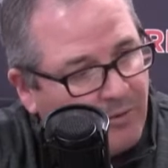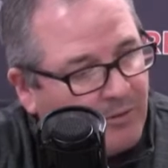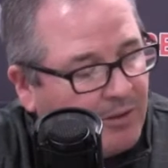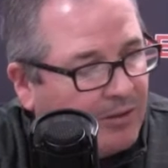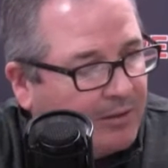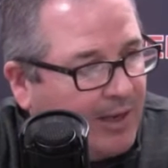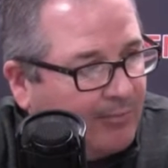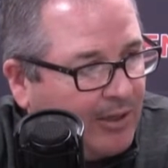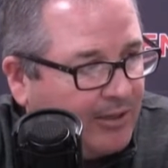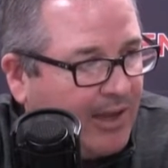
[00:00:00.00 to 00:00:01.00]
you get a
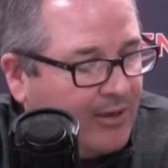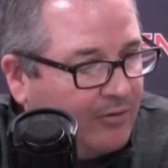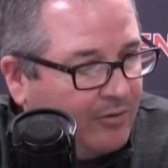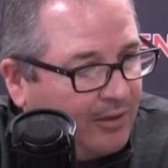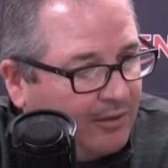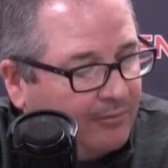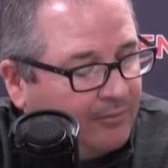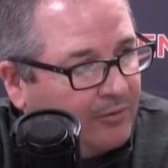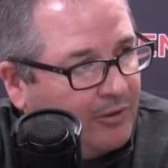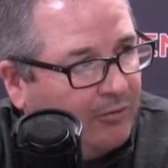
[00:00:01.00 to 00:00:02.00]
game like that and you
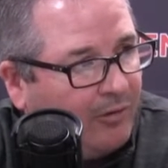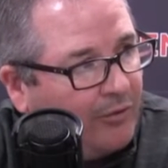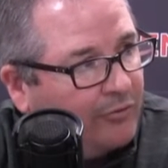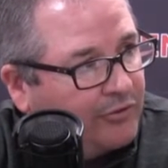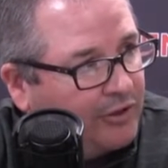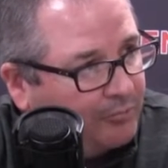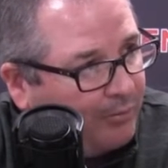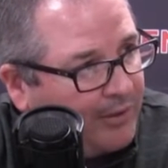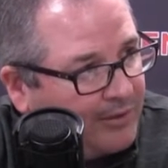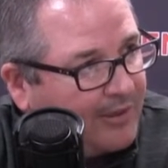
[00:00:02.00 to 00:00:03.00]
get all those kids
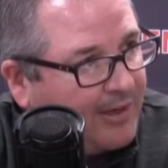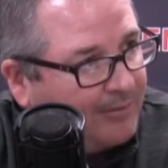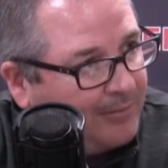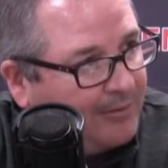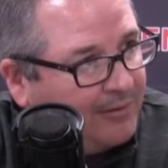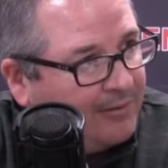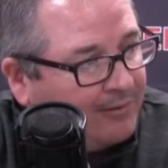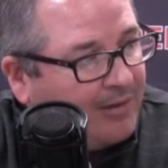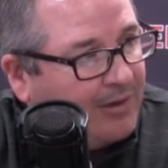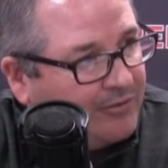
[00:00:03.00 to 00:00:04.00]
playing time,
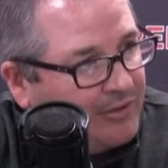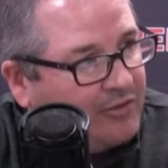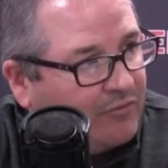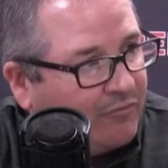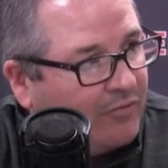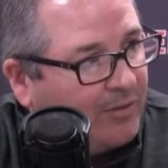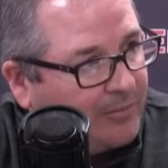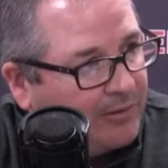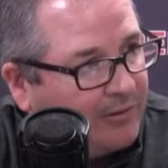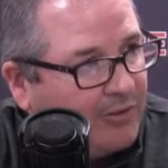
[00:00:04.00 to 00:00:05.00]
right? It's easier for them
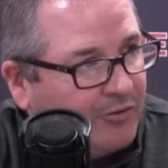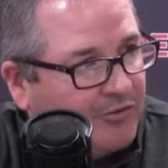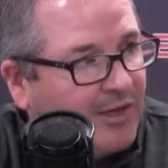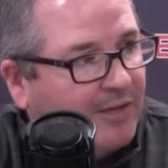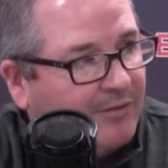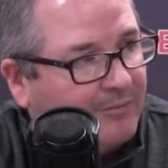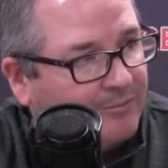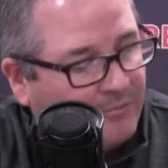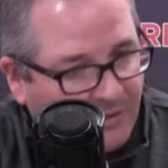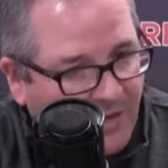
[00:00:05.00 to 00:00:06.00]
to understand
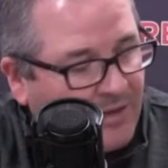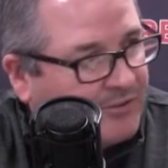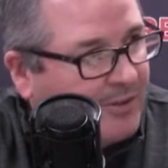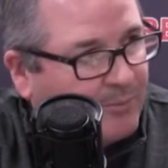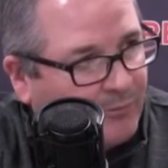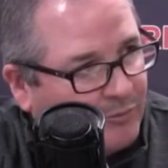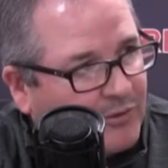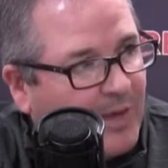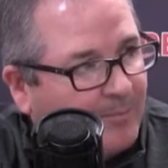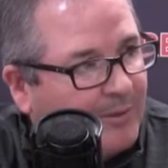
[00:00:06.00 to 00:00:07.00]
the concept and what's
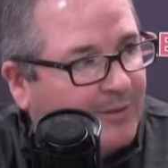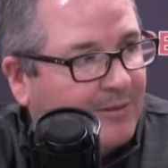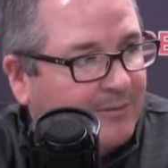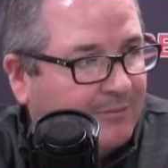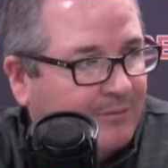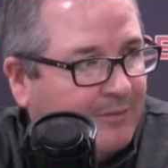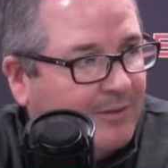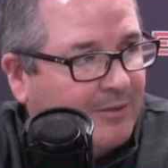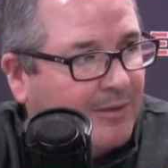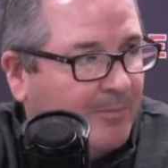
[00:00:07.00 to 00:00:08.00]
happening and
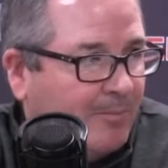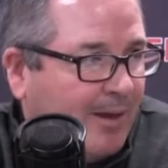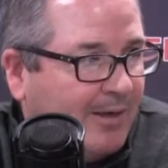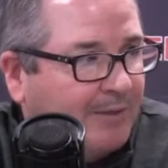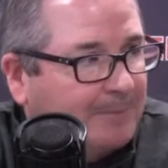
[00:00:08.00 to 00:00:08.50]
get them to buy in.